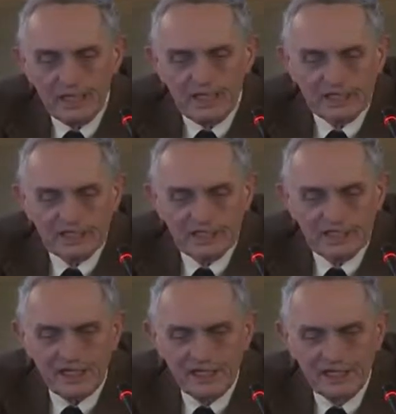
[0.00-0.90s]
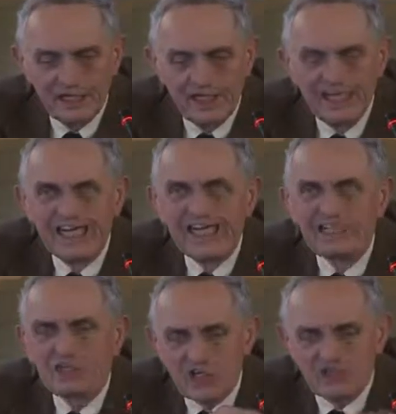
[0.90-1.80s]
It's
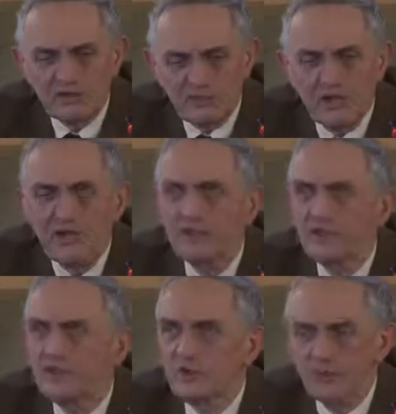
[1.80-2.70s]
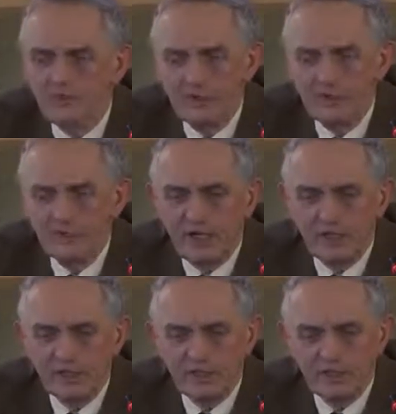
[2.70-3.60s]
justified European
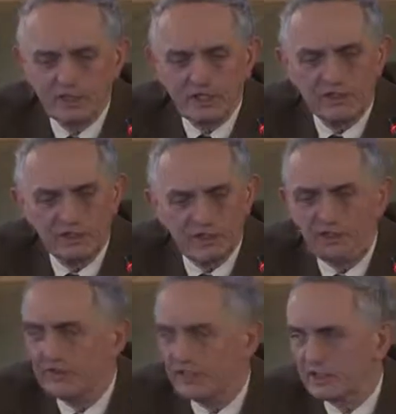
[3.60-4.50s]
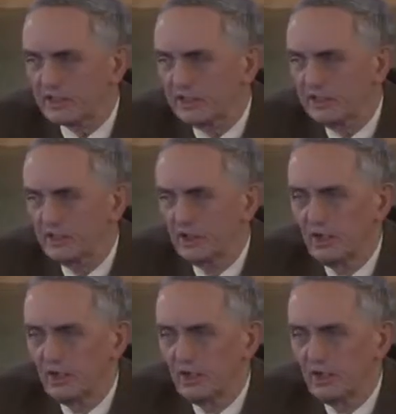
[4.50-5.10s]
values solidarity.